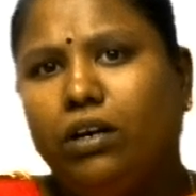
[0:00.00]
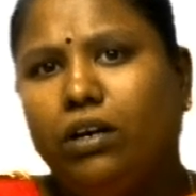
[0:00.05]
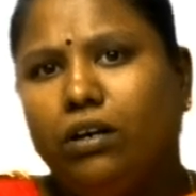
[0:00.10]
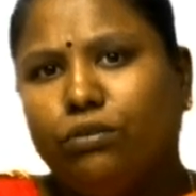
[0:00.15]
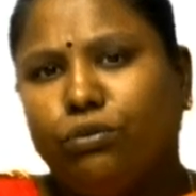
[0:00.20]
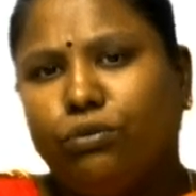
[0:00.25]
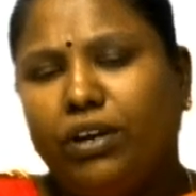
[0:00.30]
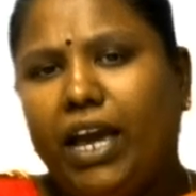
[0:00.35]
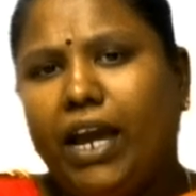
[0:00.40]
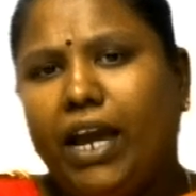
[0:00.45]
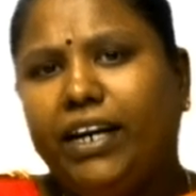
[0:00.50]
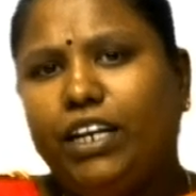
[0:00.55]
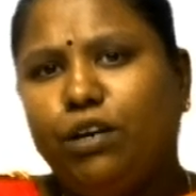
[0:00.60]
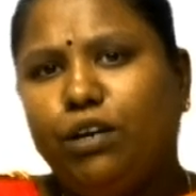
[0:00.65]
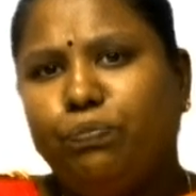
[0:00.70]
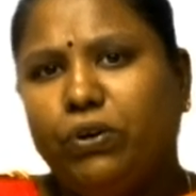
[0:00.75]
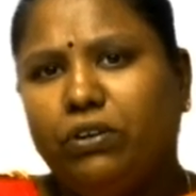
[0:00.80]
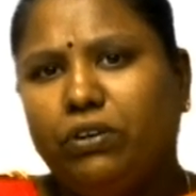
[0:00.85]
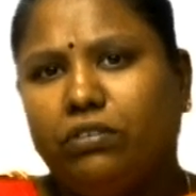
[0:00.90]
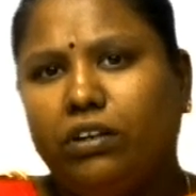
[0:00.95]
So
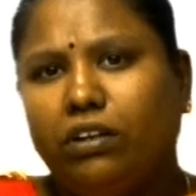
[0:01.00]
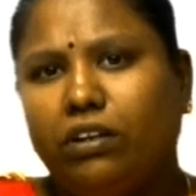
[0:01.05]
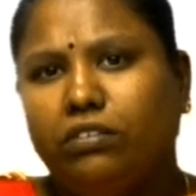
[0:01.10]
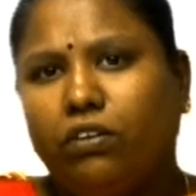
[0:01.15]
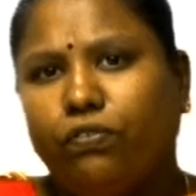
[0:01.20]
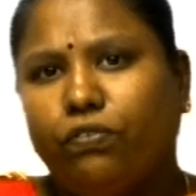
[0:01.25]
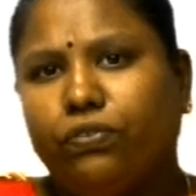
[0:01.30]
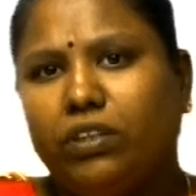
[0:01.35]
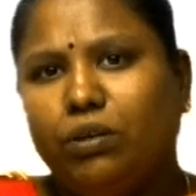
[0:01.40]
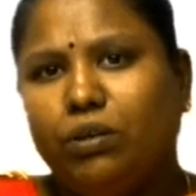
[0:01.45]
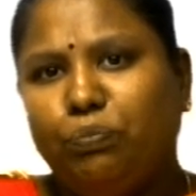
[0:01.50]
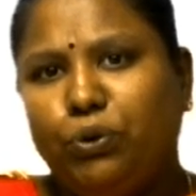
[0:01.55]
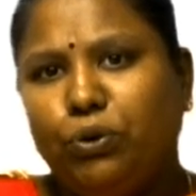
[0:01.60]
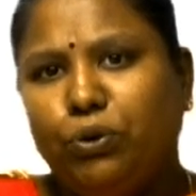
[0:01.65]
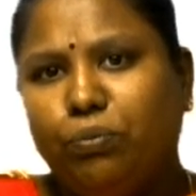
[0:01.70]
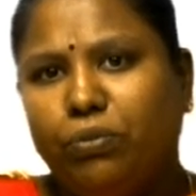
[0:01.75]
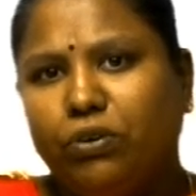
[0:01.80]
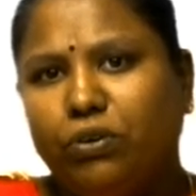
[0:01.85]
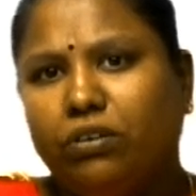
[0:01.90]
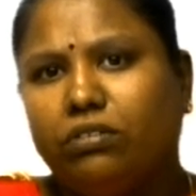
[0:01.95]
80% of
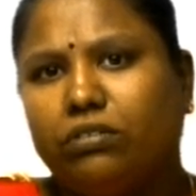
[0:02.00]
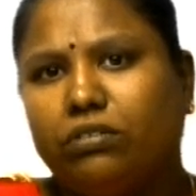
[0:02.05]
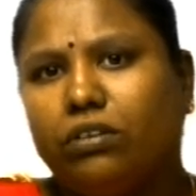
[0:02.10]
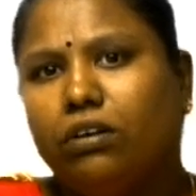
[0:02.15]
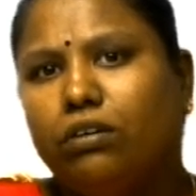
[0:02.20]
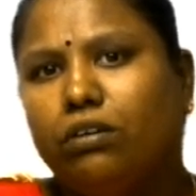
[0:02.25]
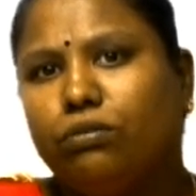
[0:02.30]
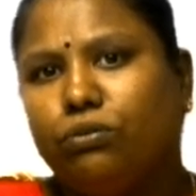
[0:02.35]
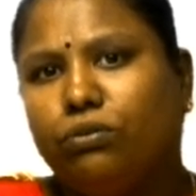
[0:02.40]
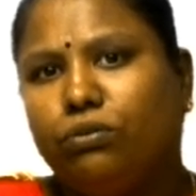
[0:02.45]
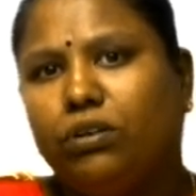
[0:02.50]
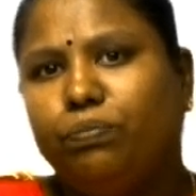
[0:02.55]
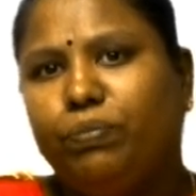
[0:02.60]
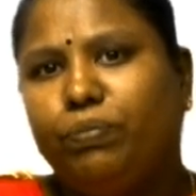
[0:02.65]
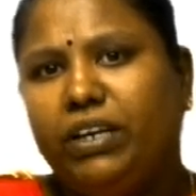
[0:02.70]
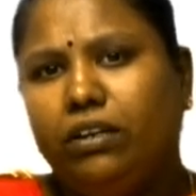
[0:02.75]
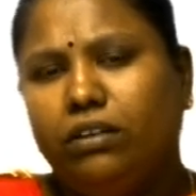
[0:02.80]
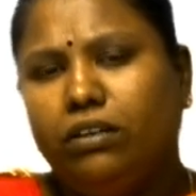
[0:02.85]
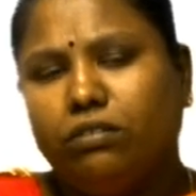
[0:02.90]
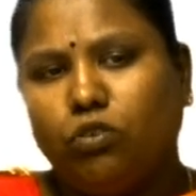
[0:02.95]
CPU burst should
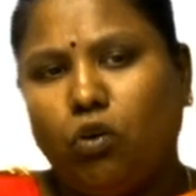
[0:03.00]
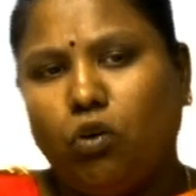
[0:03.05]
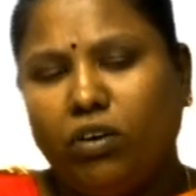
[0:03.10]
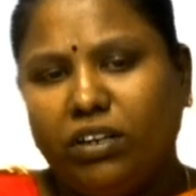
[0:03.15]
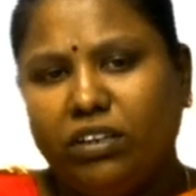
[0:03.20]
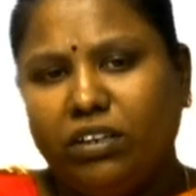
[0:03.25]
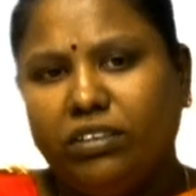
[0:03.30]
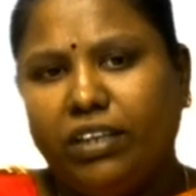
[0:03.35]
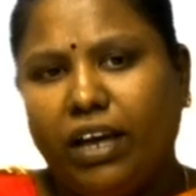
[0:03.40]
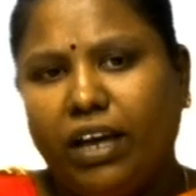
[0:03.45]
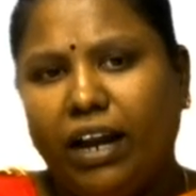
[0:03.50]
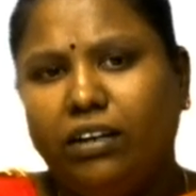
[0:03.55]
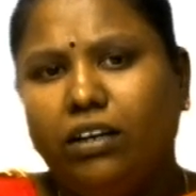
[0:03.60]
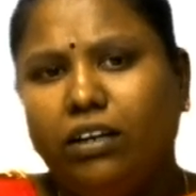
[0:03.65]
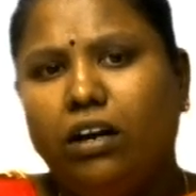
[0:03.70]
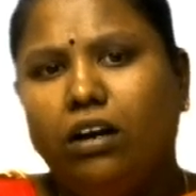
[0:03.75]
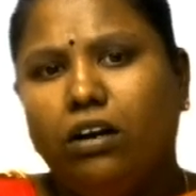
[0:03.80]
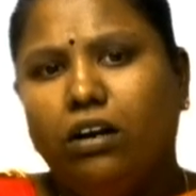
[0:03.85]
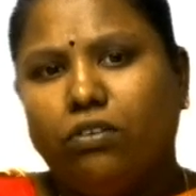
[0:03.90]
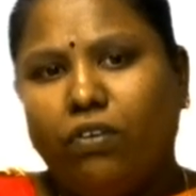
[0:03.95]
be shorter than
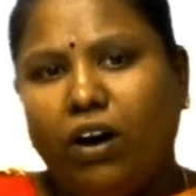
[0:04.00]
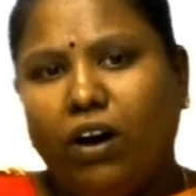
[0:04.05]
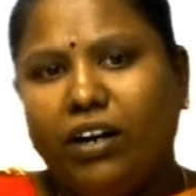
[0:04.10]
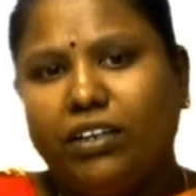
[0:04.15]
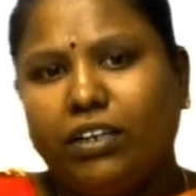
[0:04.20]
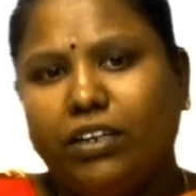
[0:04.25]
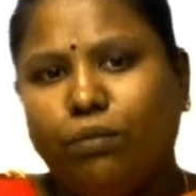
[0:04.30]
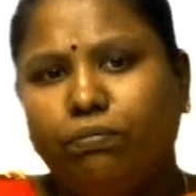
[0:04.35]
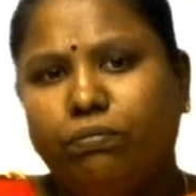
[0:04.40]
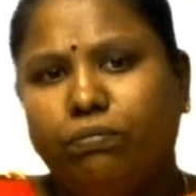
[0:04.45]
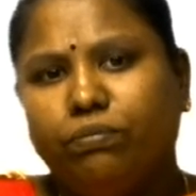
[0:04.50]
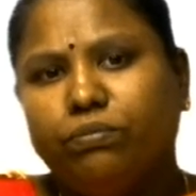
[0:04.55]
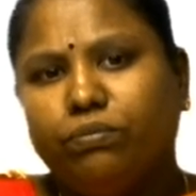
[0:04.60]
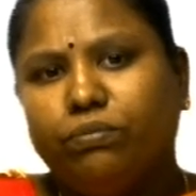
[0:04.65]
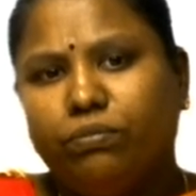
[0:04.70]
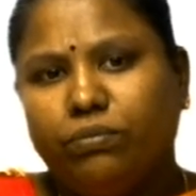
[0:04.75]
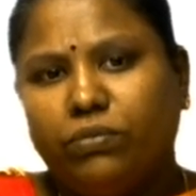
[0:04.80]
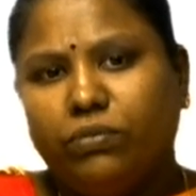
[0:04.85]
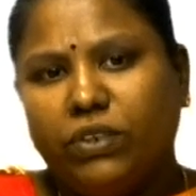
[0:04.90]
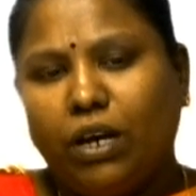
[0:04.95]
quantum,
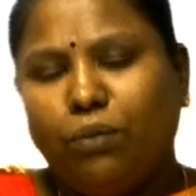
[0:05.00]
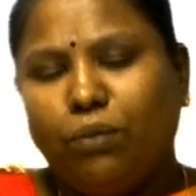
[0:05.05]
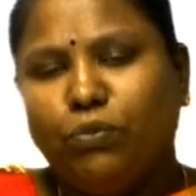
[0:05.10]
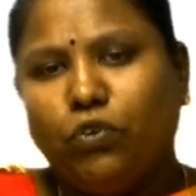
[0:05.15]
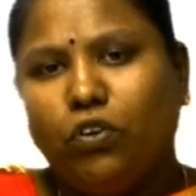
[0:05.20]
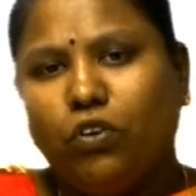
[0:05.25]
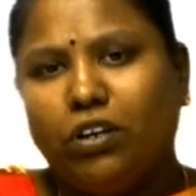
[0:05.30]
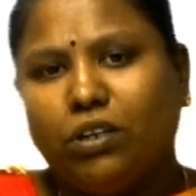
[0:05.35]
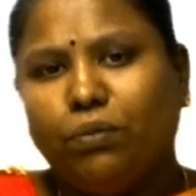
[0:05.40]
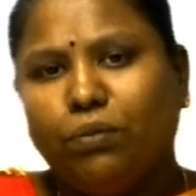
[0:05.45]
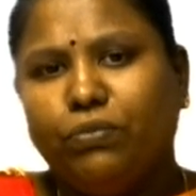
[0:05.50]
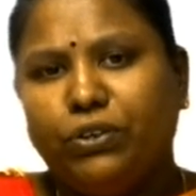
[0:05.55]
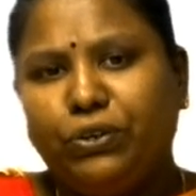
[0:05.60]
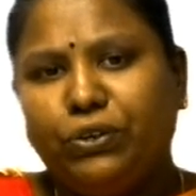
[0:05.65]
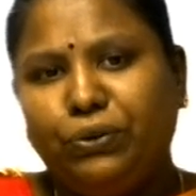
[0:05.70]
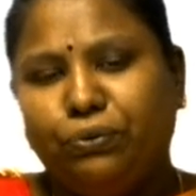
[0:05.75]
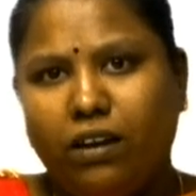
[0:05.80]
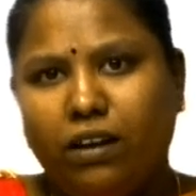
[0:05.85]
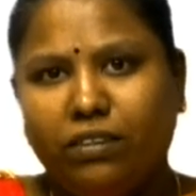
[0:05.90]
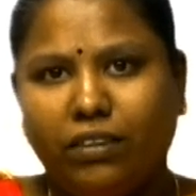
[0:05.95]
time quantum
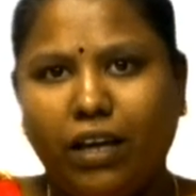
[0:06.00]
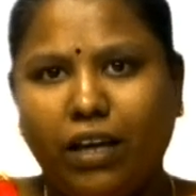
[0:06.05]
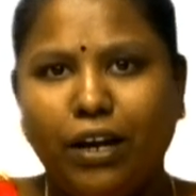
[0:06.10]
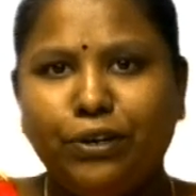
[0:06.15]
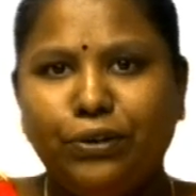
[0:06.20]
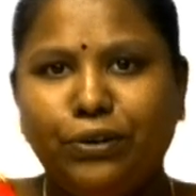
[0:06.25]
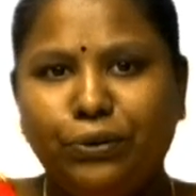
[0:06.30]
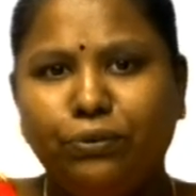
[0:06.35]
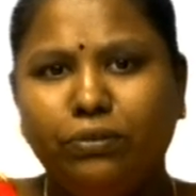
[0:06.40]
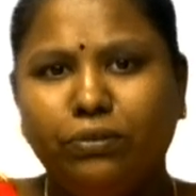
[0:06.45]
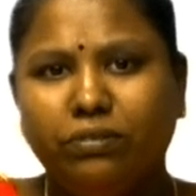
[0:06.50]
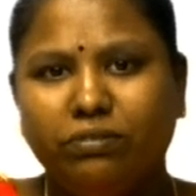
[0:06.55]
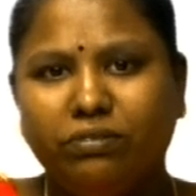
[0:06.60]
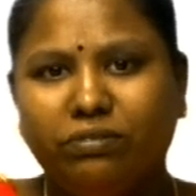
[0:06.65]
Q. Thank you.